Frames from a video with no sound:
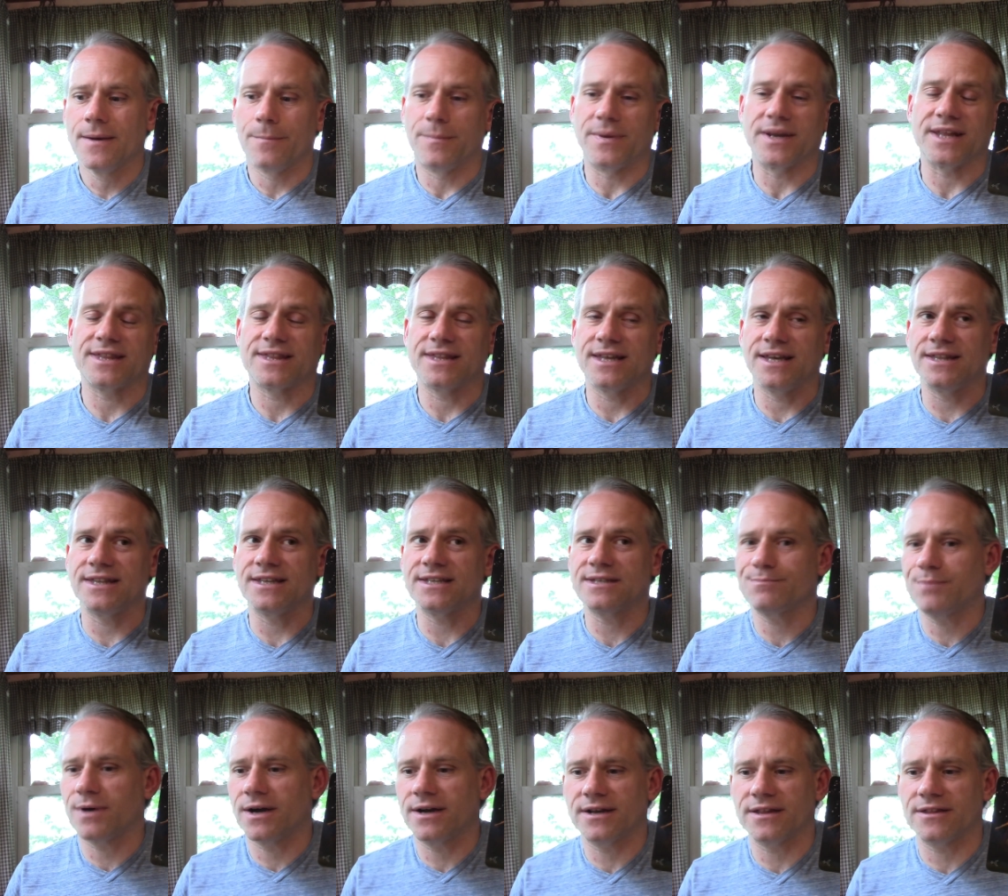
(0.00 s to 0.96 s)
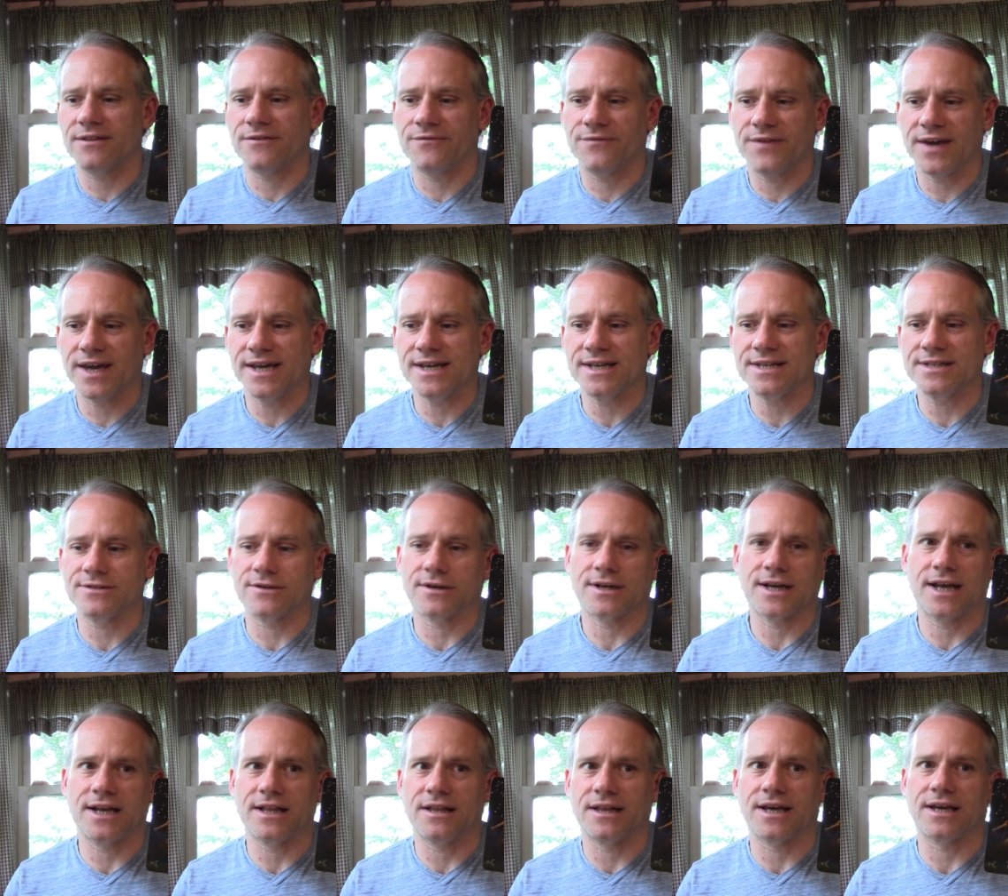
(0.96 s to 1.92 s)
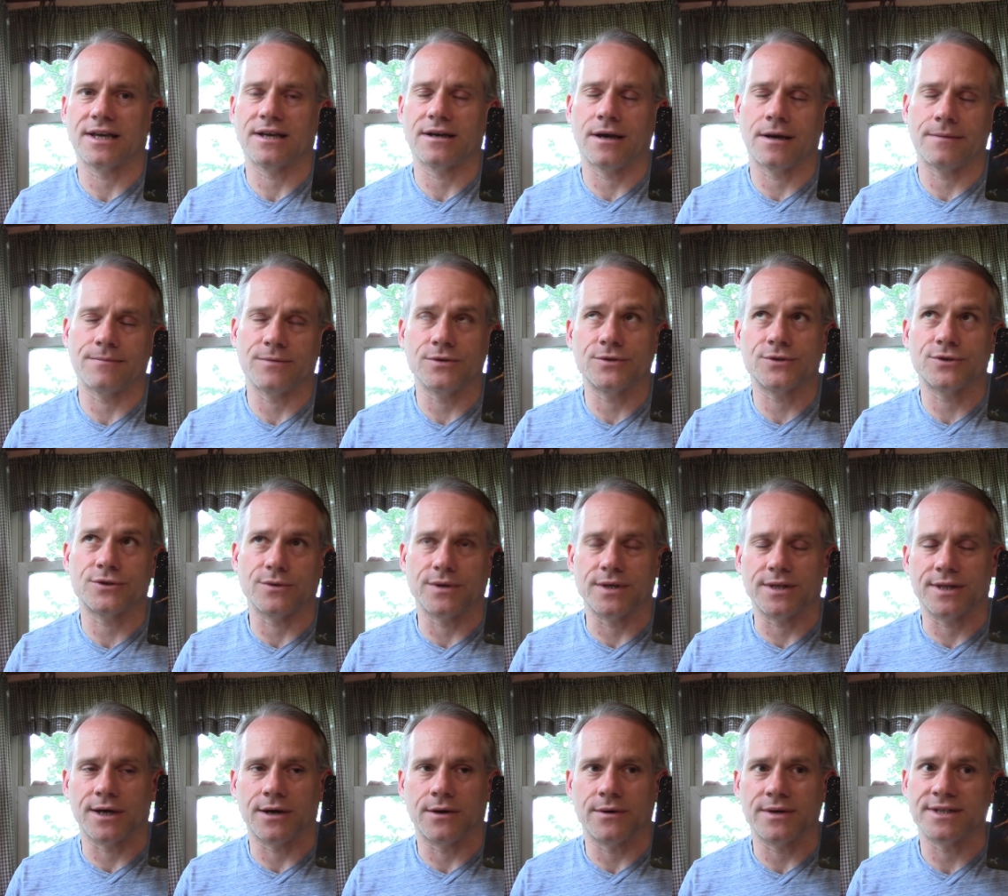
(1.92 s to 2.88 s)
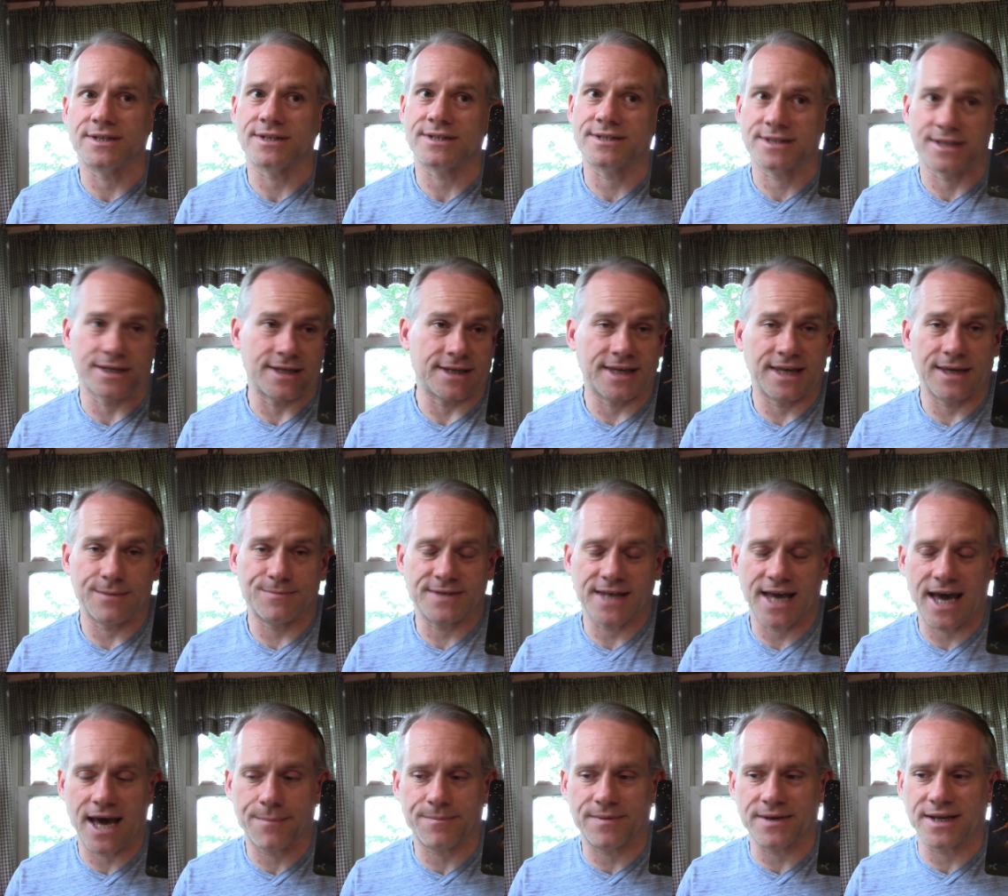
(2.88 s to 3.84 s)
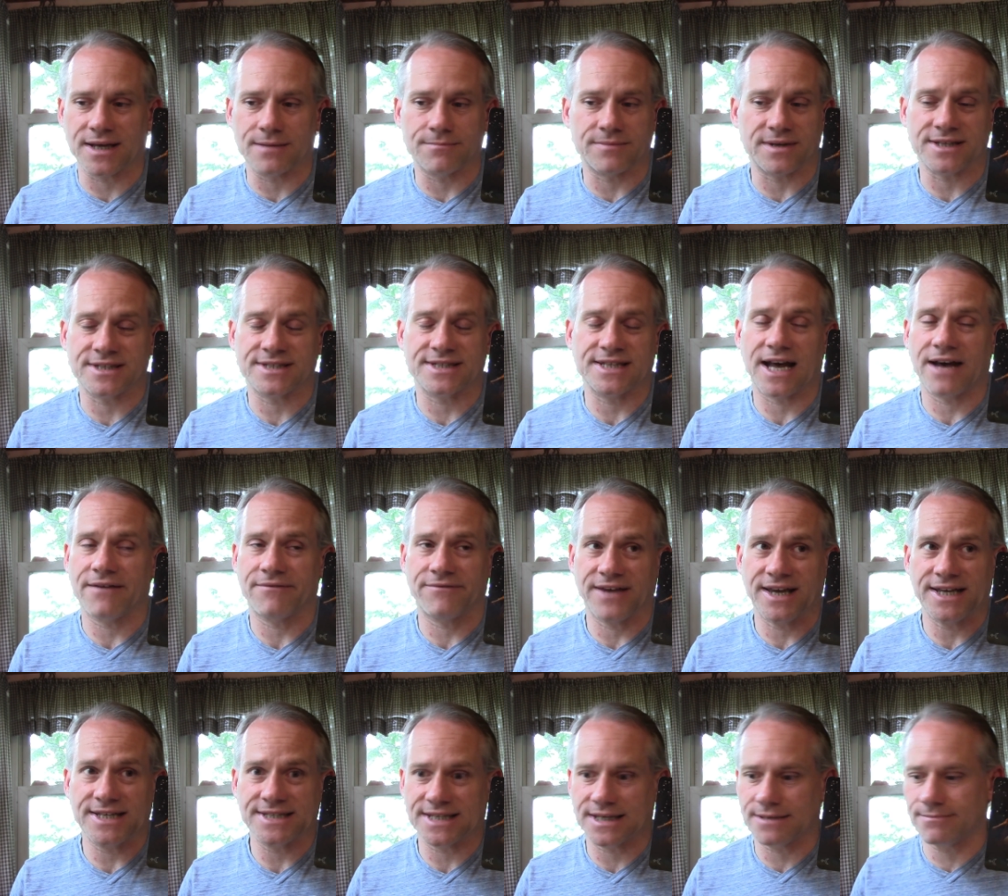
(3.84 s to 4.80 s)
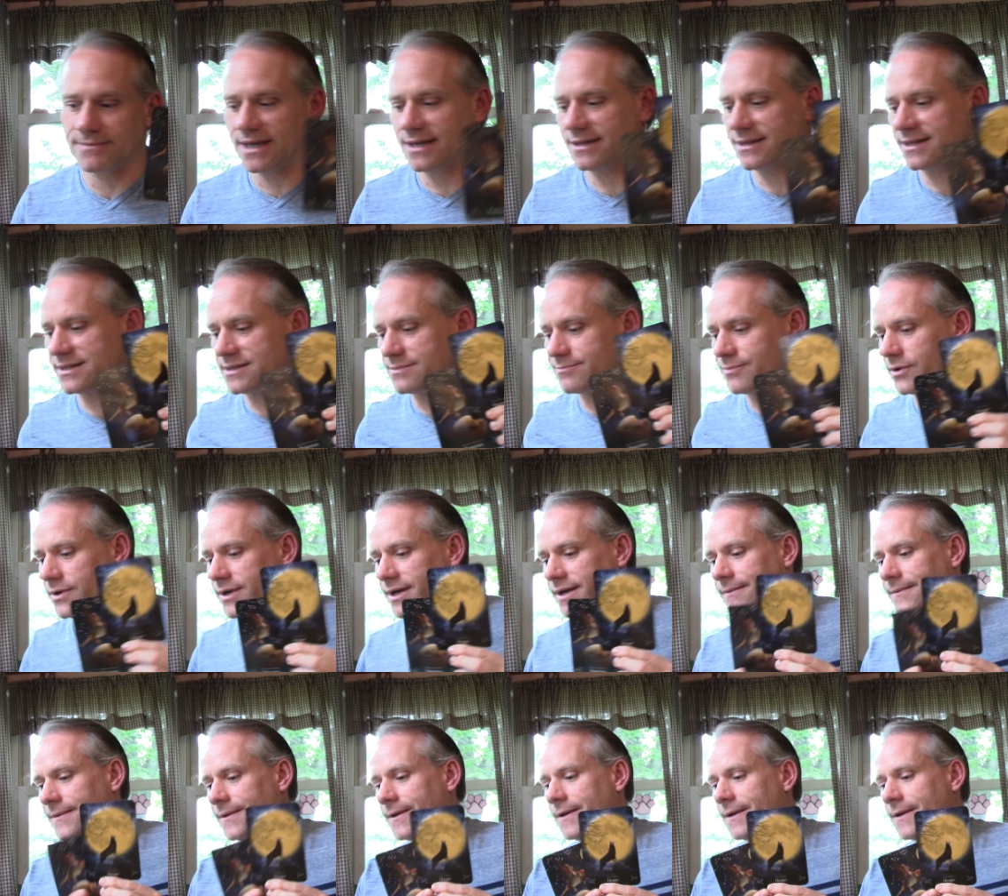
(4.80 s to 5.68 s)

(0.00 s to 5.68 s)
But in this part of the phase, you're kind of like, I'm used to it though. It just it keeps happening, but it's not phasing me at this point.